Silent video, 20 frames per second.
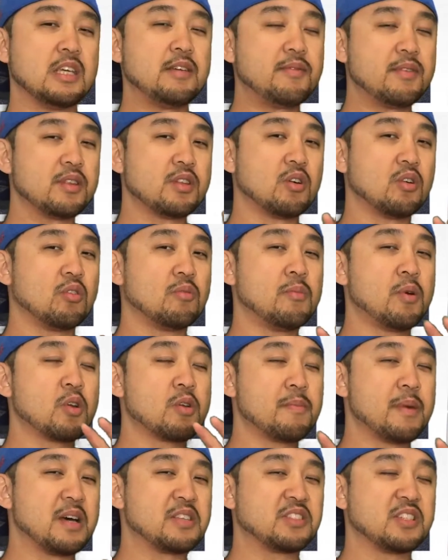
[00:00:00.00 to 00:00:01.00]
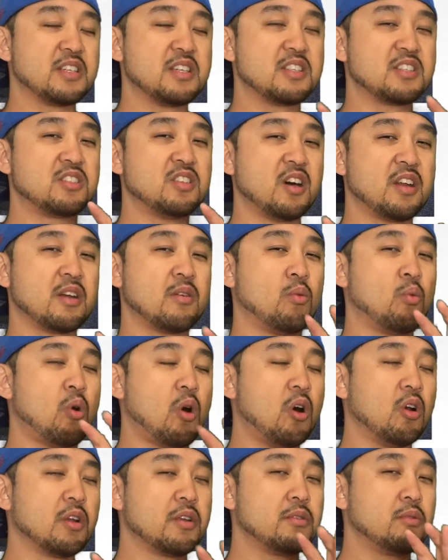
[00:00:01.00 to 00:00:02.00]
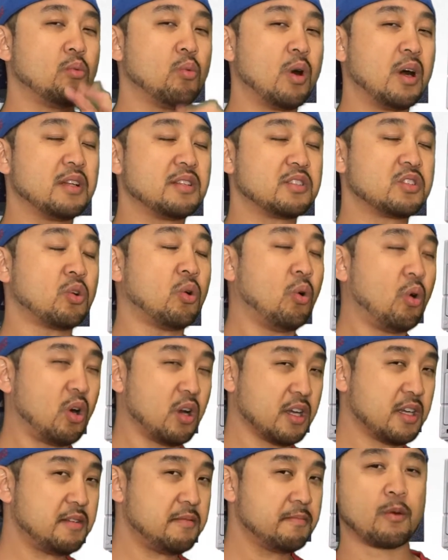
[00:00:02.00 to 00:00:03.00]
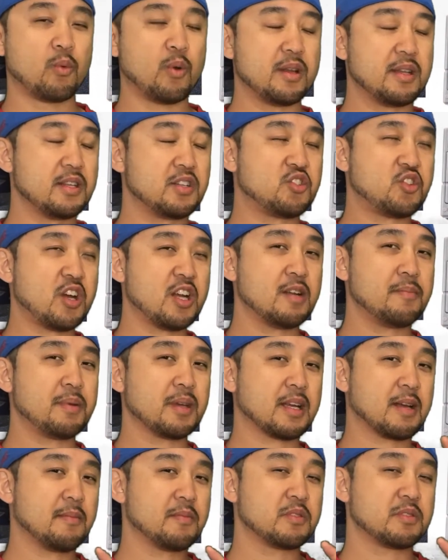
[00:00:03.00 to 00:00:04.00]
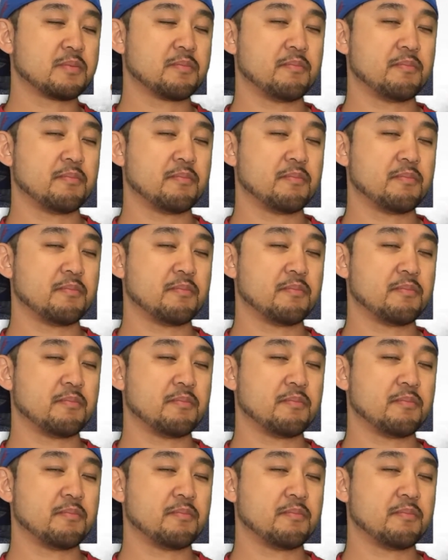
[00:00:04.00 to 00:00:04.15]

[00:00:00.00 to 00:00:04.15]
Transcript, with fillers: Even though MotorMaster is not an all-in-one toy where the trailer becomes